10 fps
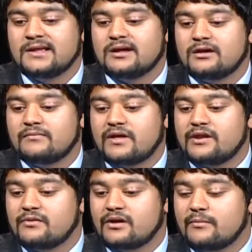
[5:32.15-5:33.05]

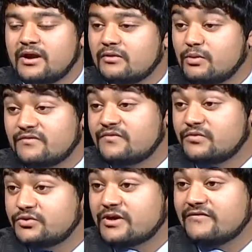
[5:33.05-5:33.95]
And we have a
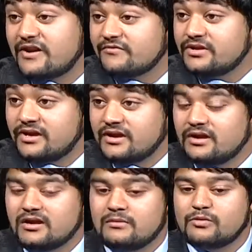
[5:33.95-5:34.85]
food drive every year,
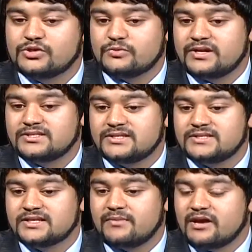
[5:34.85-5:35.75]
which
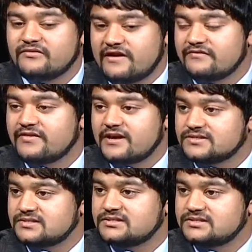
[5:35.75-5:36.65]
raises about
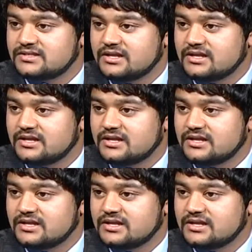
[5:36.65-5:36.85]
5,000